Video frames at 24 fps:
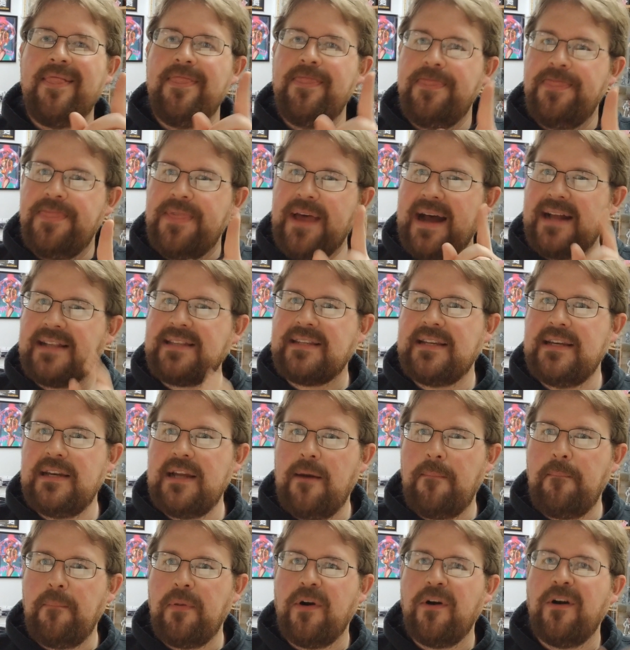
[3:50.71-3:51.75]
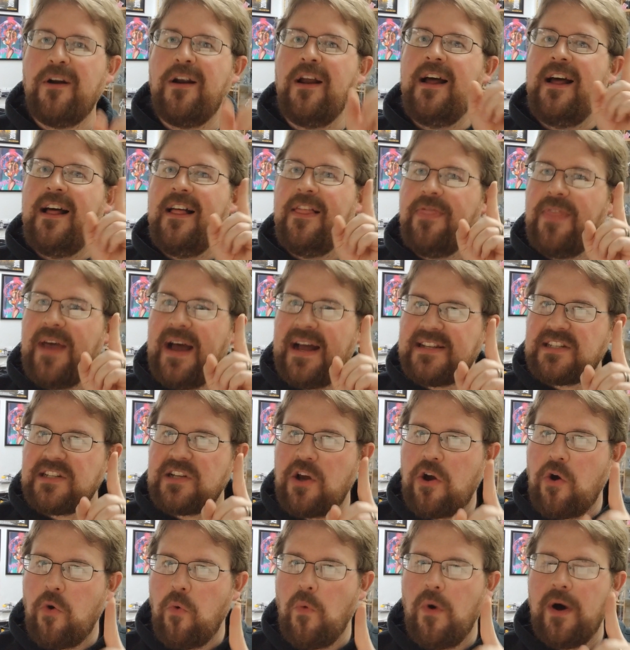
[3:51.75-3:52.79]
That's a number. That's
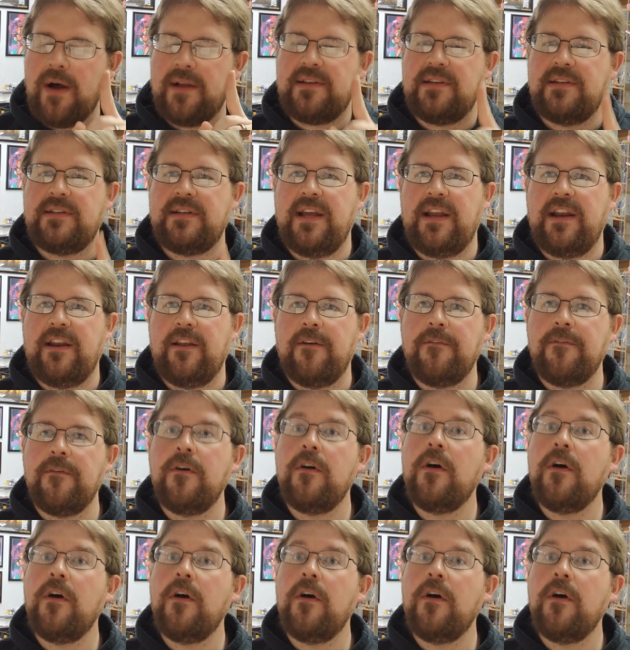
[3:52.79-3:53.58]
quantitative.